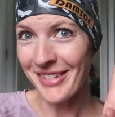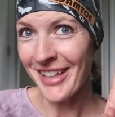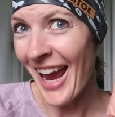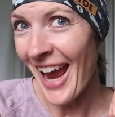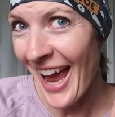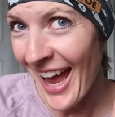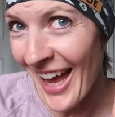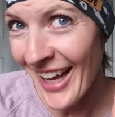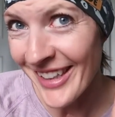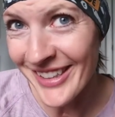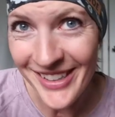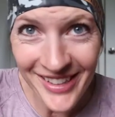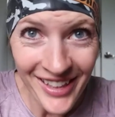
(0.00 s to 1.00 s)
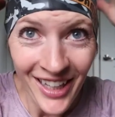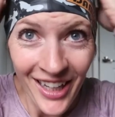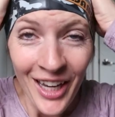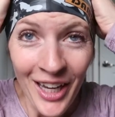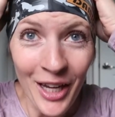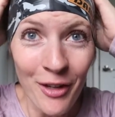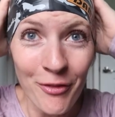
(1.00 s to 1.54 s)
Yes,
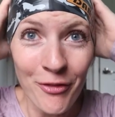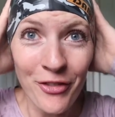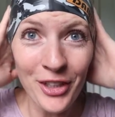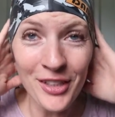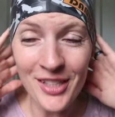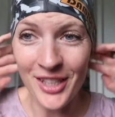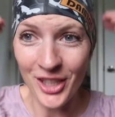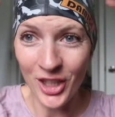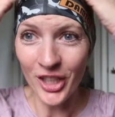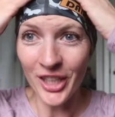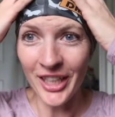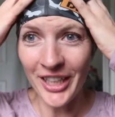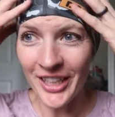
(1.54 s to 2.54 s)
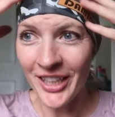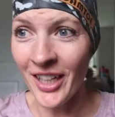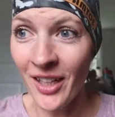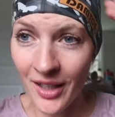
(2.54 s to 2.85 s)
it feels good.